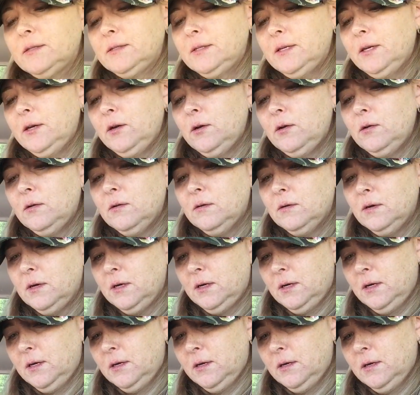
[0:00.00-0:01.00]
So
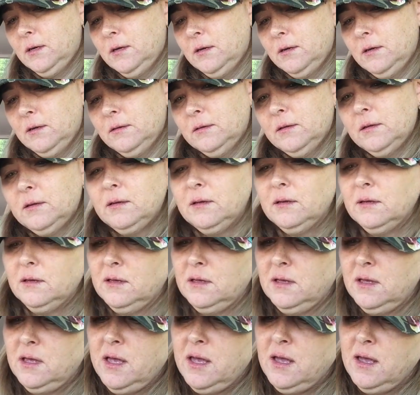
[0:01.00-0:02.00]
uh,
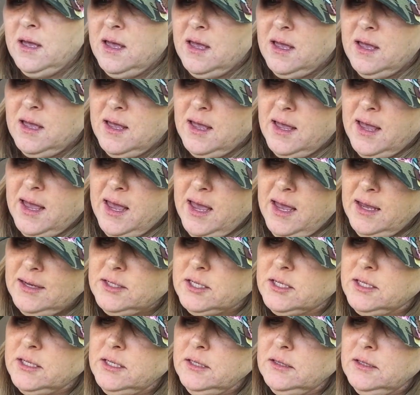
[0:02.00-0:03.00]

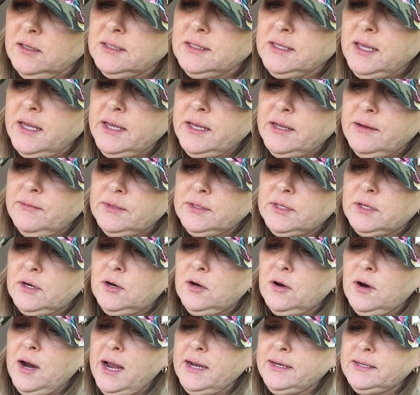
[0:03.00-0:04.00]
actually, it looks like it was
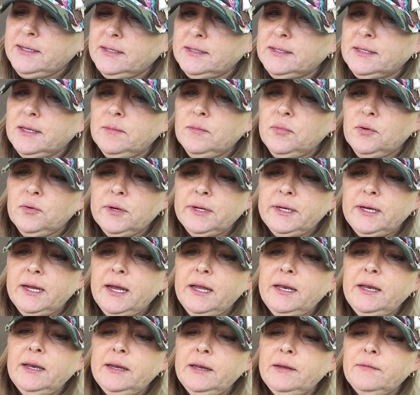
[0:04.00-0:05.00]
cracked at some point.
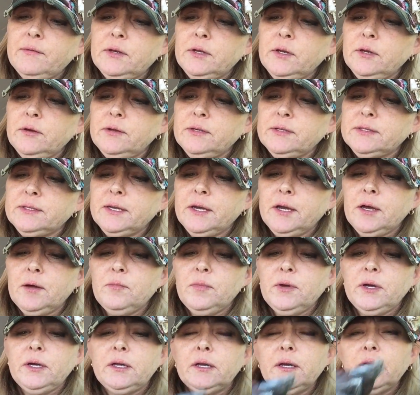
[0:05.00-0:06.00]
I didn't even notice that,
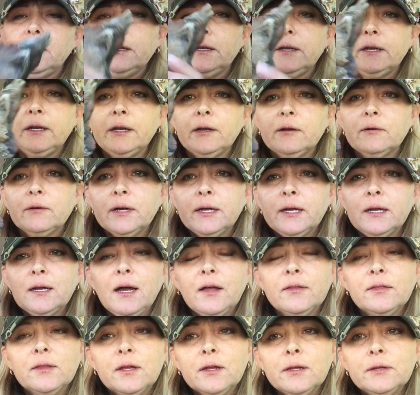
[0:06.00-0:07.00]
but at any rate,
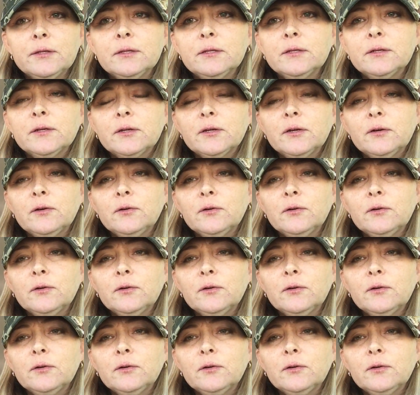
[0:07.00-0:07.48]
I thought it looked